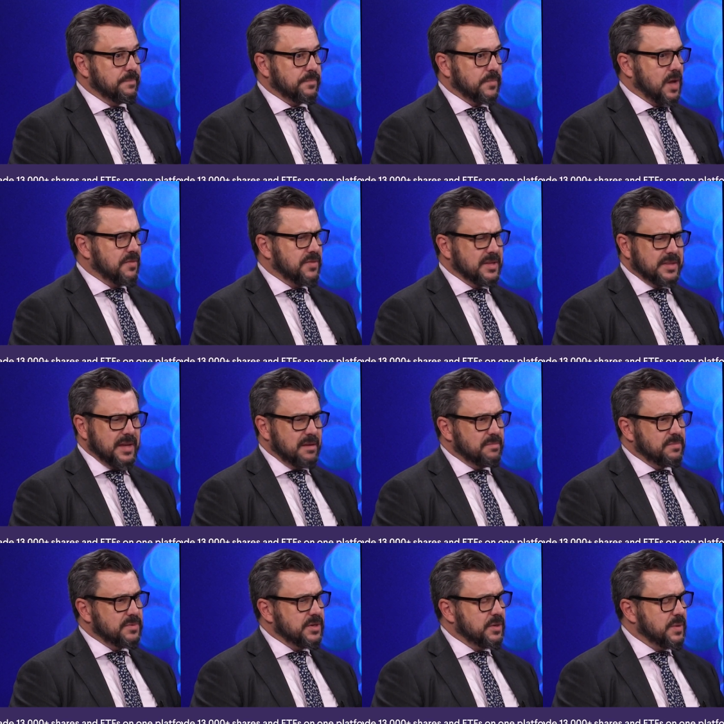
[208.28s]
I think their
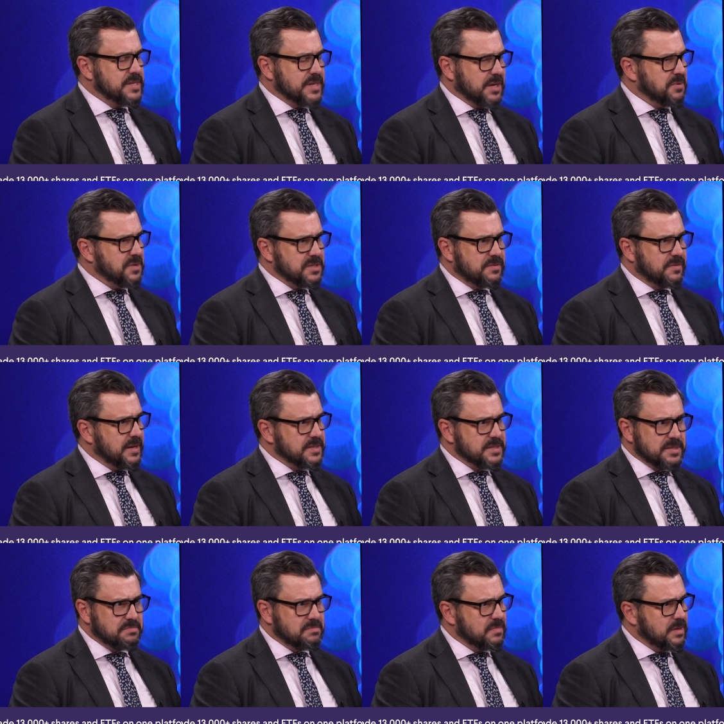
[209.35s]
US equities
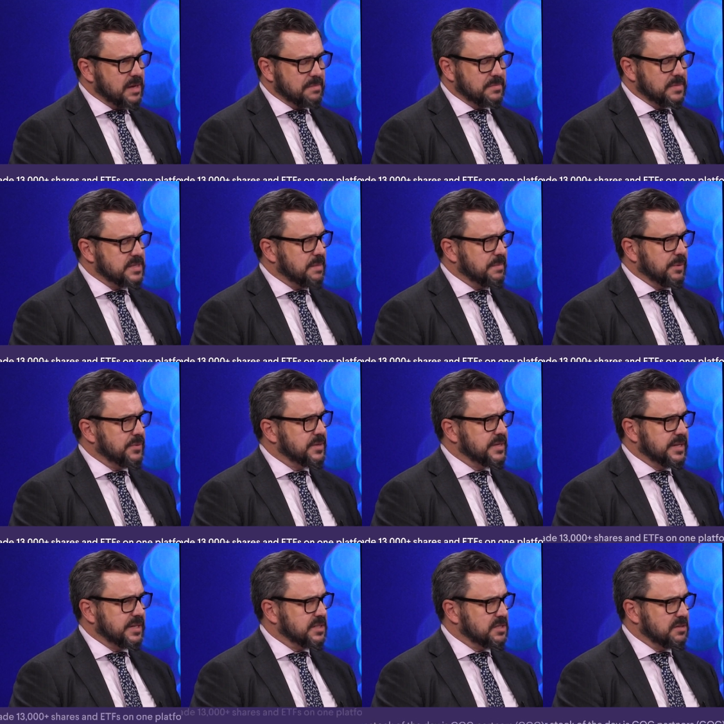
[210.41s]
funds up something
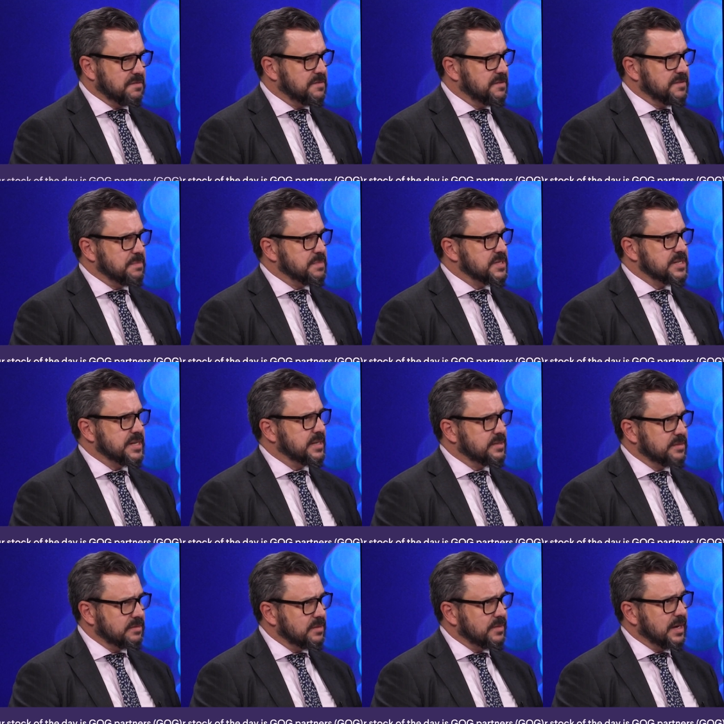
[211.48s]
ridiculous like 50%
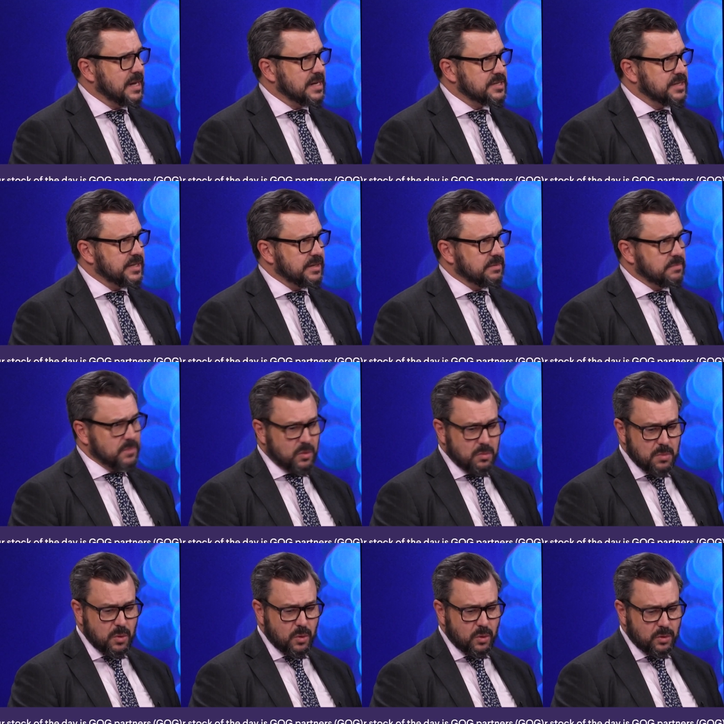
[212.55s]
in the last year or
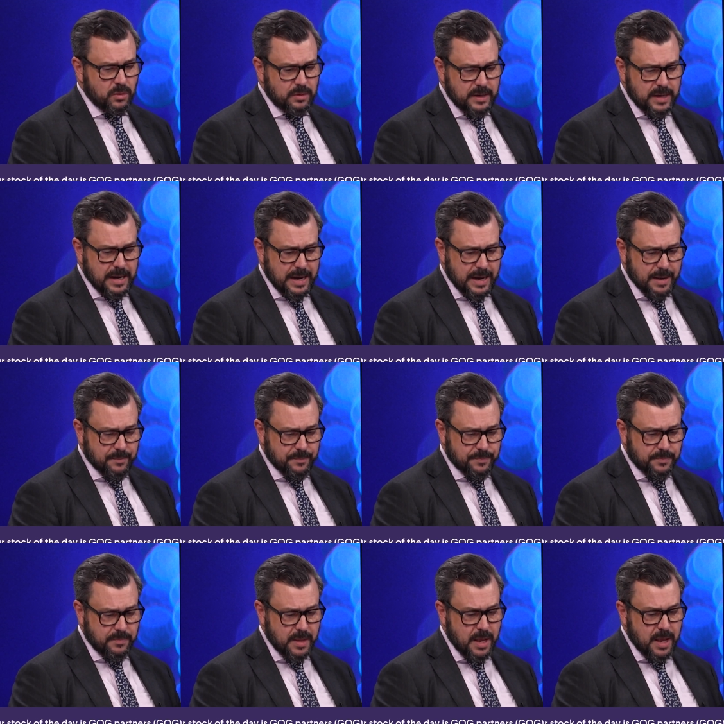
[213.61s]
more.
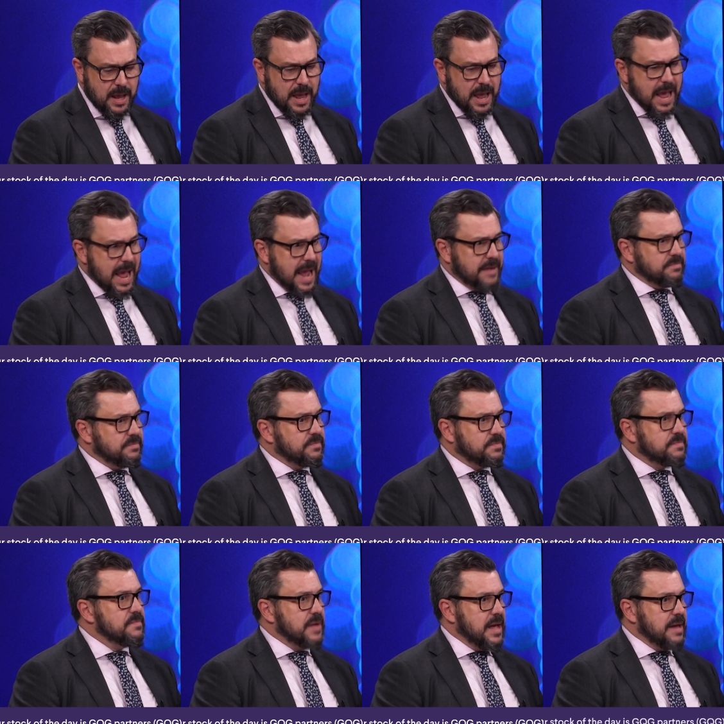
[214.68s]

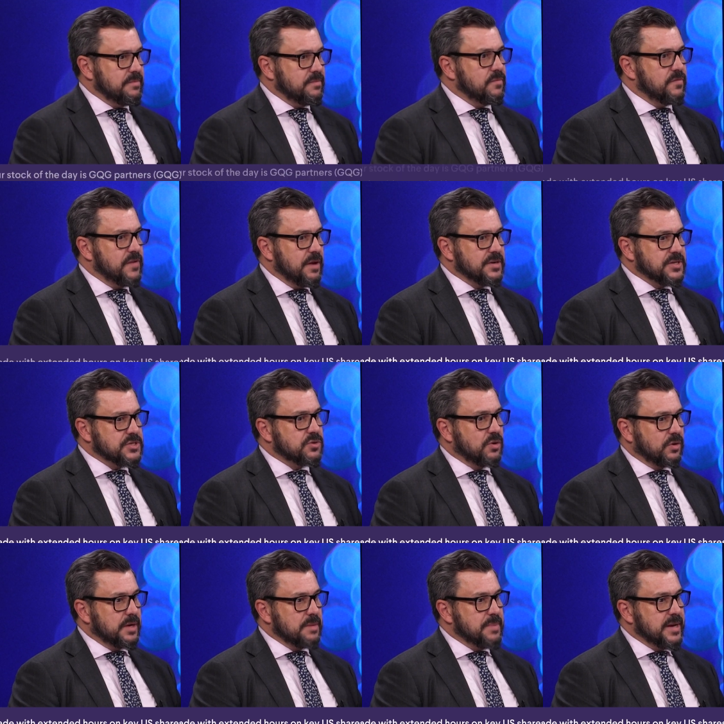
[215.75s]
And very
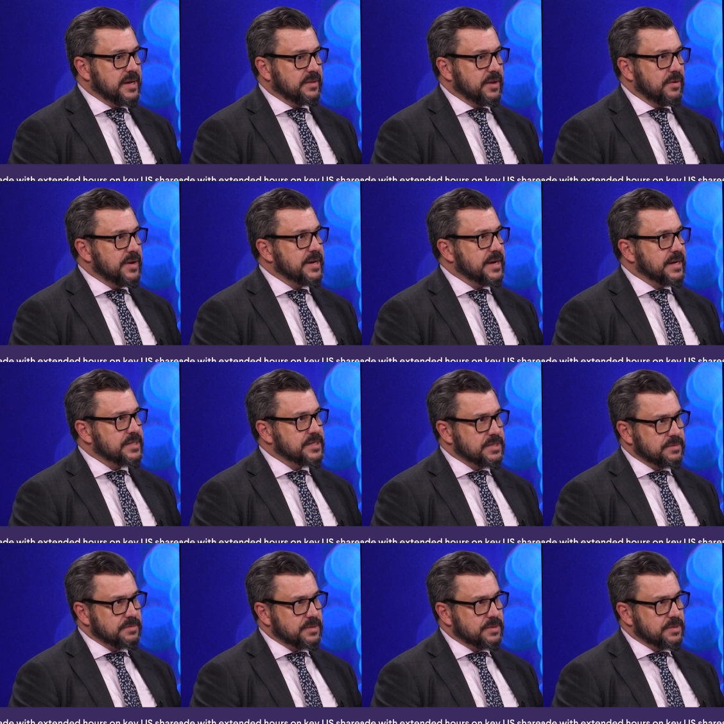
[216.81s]
strongly beating their index.